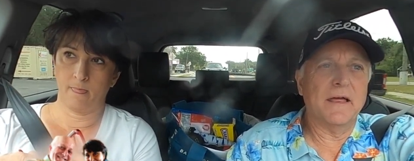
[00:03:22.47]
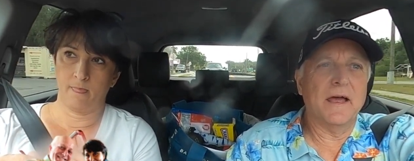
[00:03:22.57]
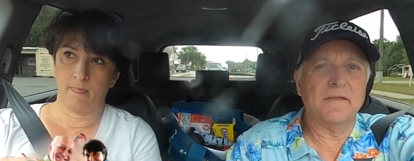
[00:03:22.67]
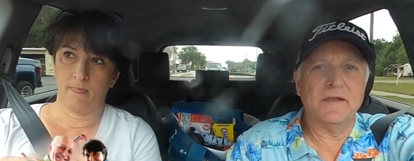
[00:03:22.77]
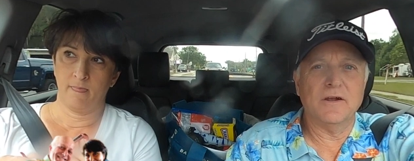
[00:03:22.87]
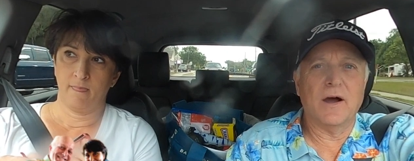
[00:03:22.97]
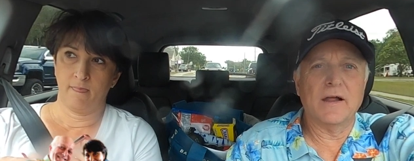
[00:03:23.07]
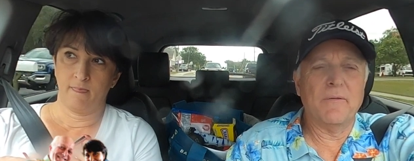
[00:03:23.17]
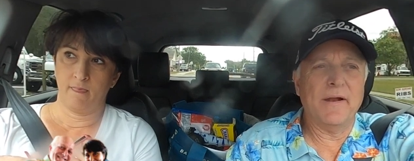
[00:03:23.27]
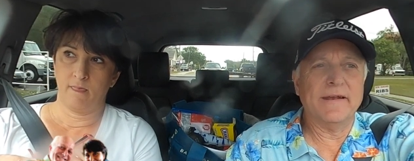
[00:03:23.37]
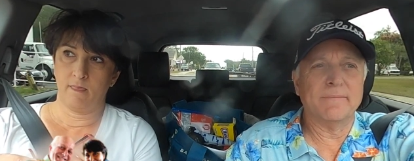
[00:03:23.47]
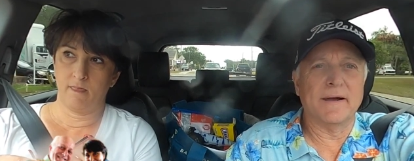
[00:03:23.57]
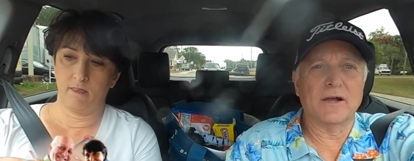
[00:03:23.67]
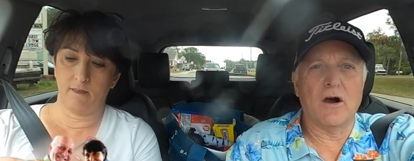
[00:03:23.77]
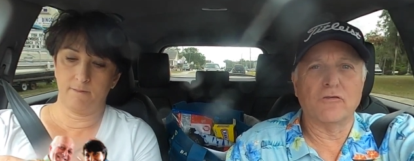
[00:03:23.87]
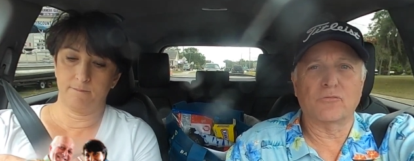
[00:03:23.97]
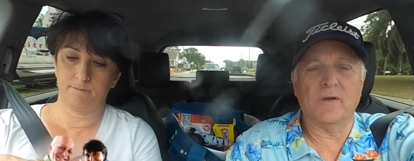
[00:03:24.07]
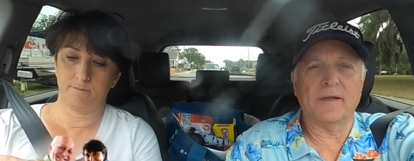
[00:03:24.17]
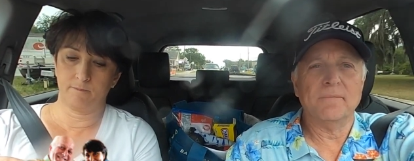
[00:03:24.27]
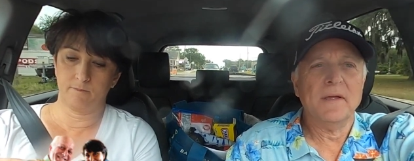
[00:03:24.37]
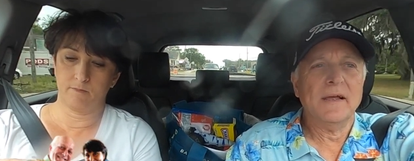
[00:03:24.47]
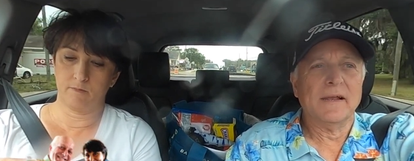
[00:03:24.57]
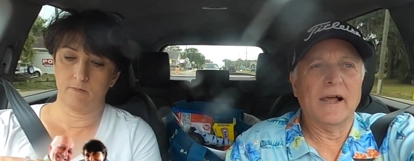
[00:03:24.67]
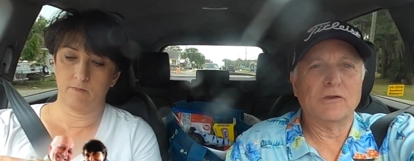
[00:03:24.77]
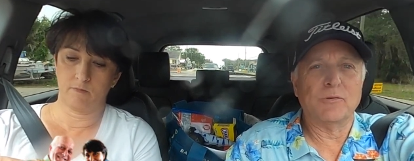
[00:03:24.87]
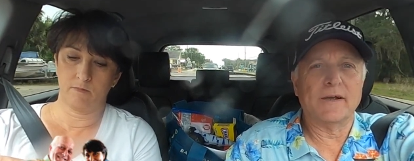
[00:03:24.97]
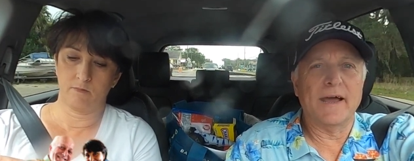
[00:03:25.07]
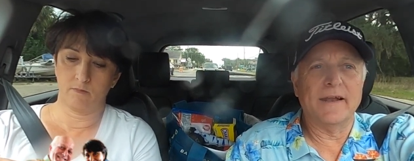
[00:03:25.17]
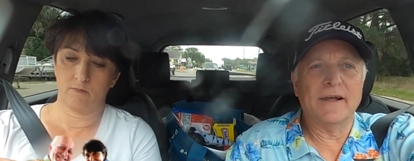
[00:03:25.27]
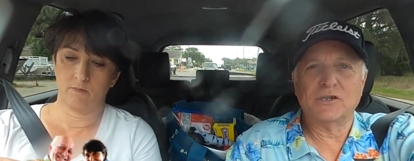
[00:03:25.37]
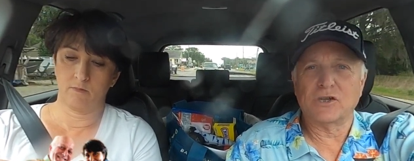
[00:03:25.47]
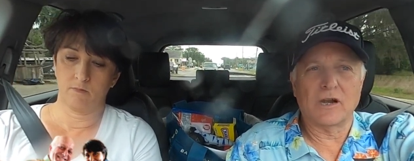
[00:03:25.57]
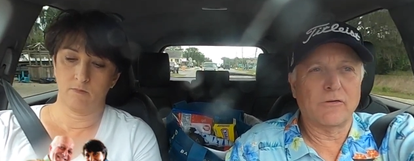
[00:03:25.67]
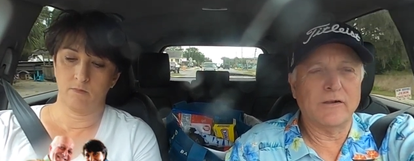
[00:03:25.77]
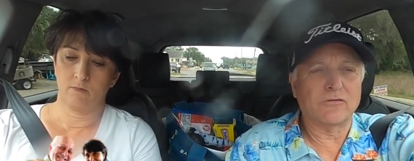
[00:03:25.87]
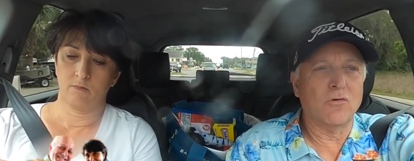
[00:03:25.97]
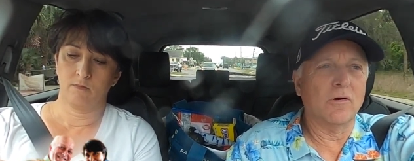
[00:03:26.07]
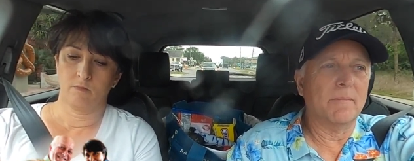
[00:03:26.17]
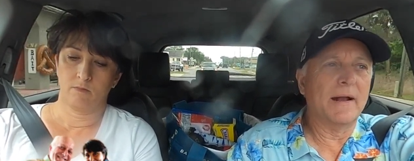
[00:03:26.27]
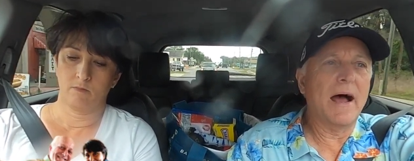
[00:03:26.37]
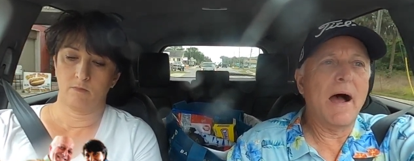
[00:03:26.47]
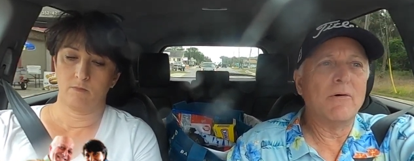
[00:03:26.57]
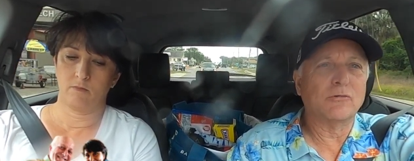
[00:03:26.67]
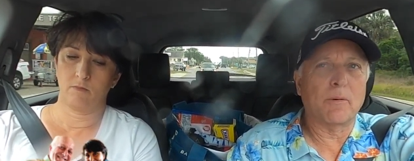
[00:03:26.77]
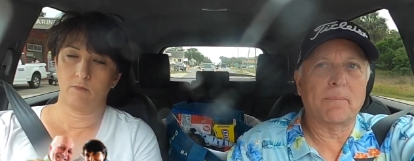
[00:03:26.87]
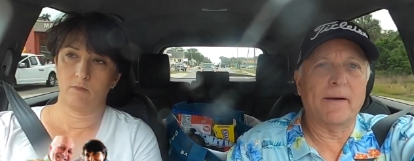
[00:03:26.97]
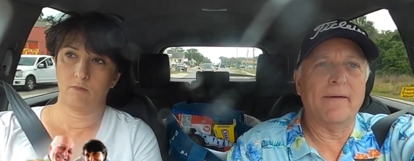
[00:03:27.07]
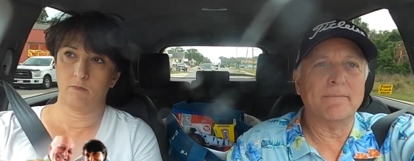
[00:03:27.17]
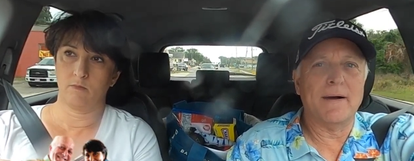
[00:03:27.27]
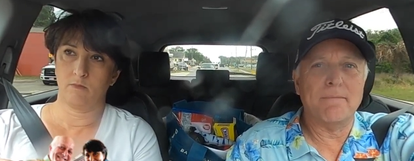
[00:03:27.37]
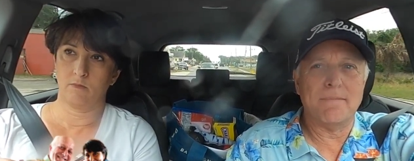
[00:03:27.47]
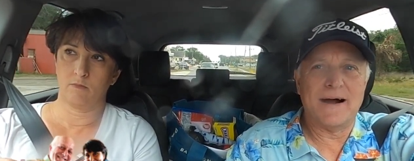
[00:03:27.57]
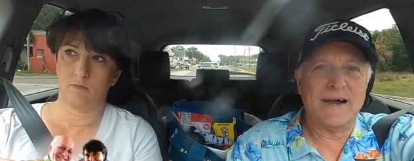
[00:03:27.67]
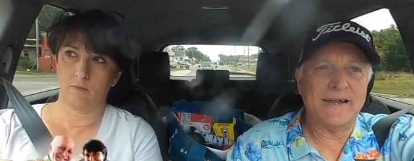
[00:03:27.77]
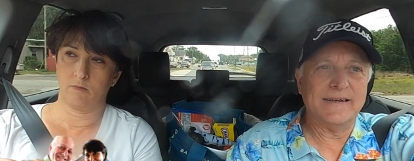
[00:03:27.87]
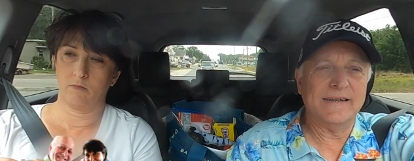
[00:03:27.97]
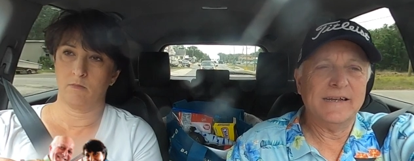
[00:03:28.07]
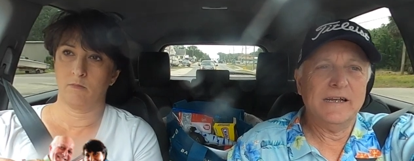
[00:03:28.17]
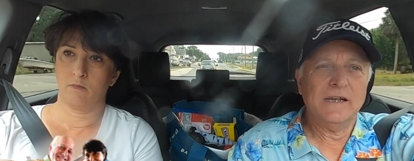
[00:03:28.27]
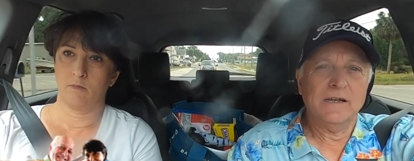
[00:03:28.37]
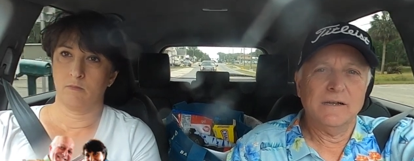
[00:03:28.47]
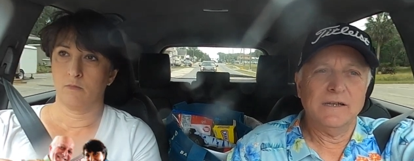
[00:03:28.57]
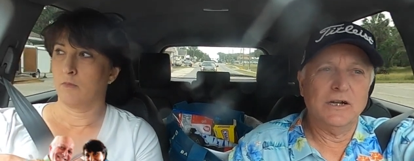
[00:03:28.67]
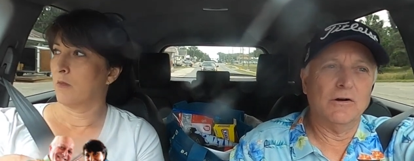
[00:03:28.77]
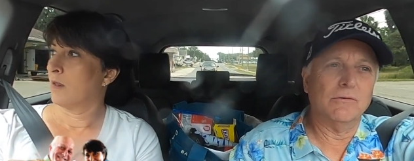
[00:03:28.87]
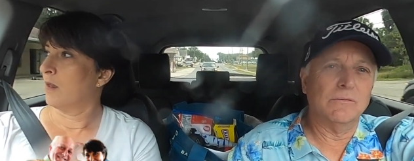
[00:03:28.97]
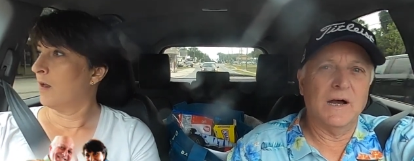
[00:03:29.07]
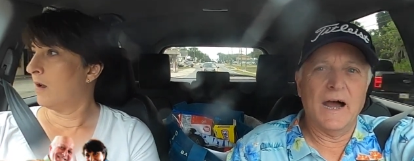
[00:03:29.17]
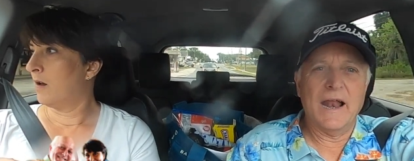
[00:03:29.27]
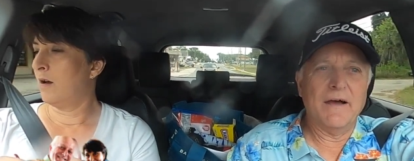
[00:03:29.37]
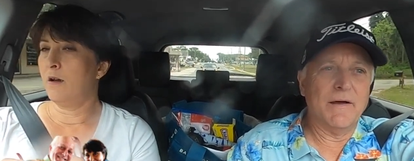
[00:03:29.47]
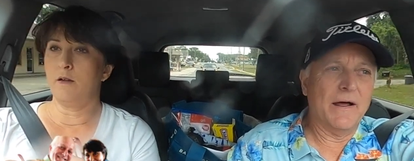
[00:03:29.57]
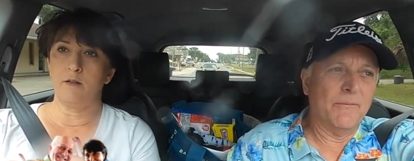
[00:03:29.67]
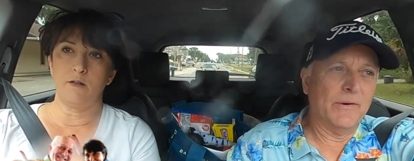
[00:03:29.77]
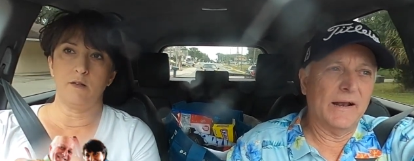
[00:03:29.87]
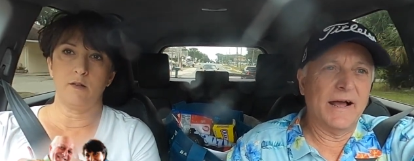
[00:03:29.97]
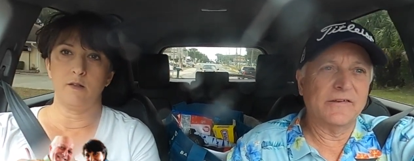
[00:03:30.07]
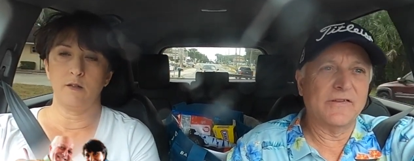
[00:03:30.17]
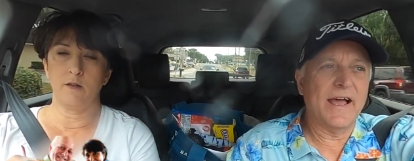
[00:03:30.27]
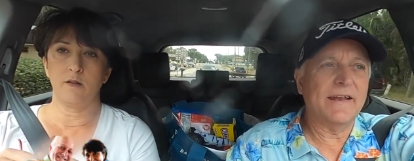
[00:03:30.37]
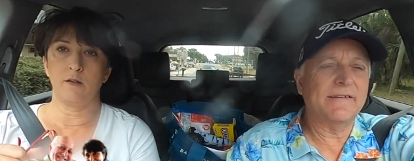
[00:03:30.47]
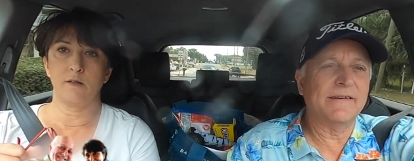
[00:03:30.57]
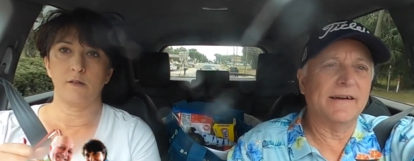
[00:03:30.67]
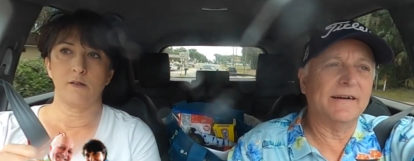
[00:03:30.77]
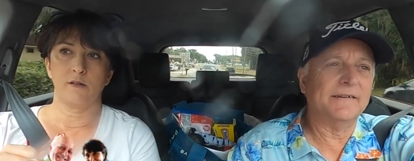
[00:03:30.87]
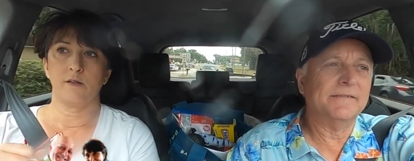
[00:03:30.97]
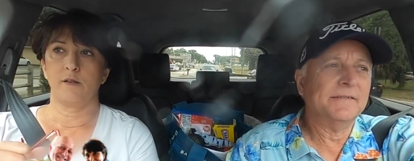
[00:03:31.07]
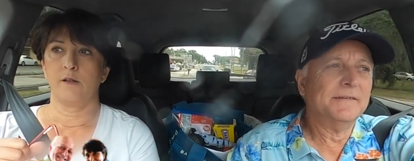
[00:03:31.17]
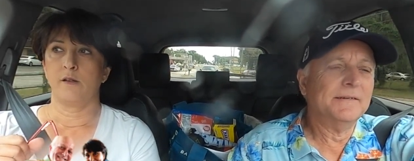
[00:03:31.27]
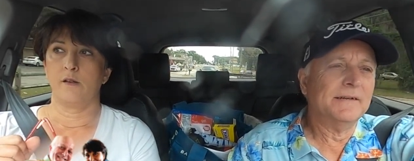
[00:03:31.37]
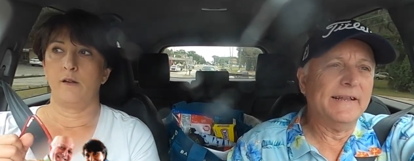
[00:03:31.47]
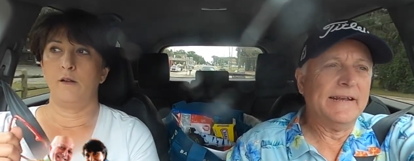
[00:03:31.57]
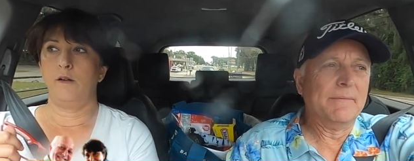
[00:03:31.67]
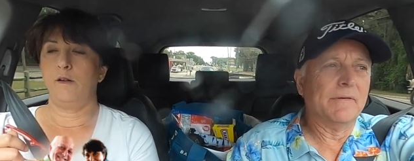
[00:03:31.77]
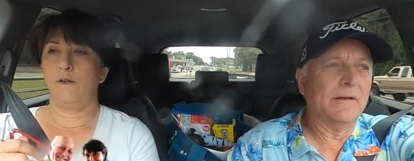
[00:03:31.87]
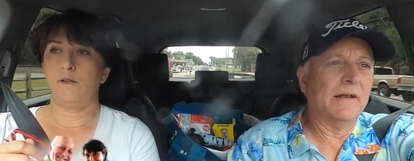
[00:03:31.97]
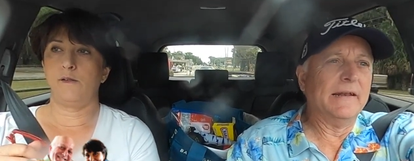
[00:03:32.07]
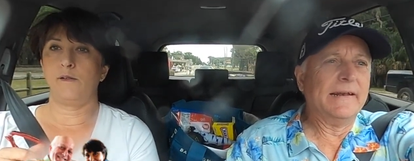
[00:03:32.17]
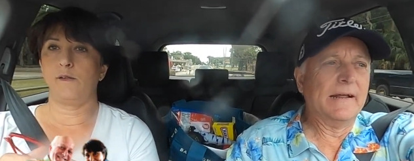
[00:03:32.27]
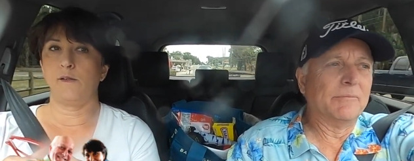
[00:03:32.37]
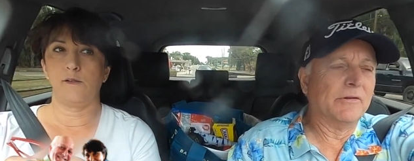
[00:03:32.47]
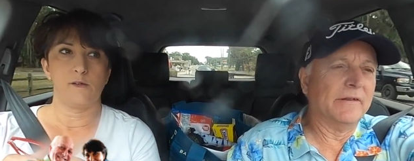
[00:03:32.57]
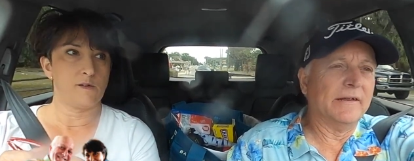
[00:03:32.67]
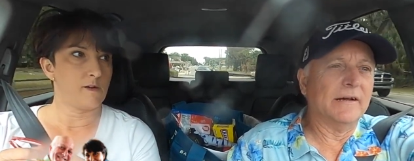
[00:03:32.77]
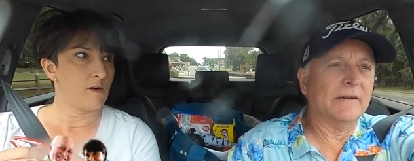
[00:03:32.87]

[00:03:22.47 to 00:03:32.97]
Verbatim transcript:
Speaker 1: I, you know, I, I relate to my golf swing. Last week I, had, I shot a great score, but I, I was preparing my mind. You know, I, I realized that uh, leading up to leading up to the